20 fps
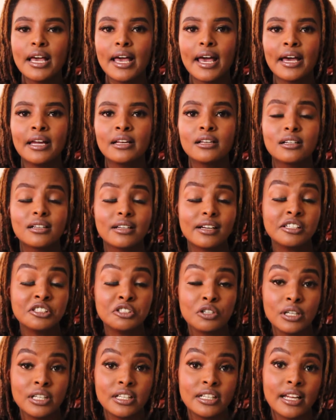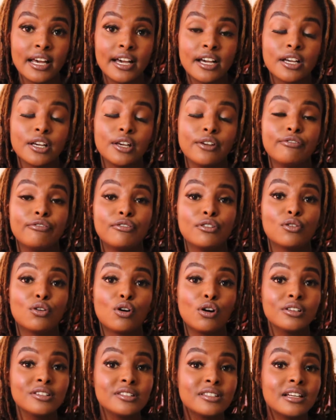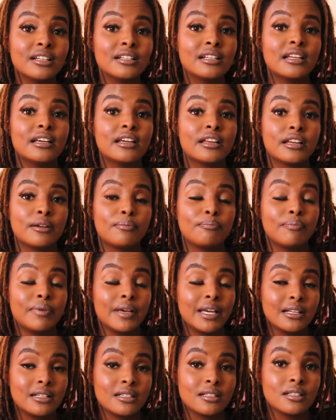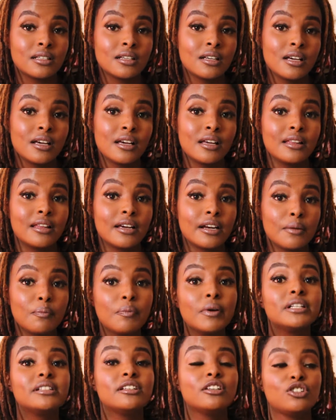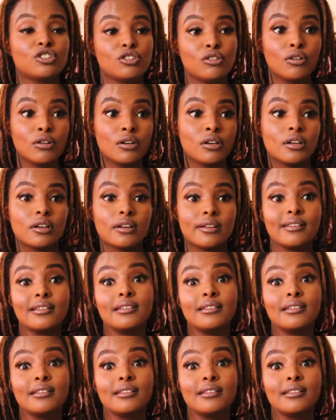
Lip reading: and gradually, like if you constantly repeat the repetition,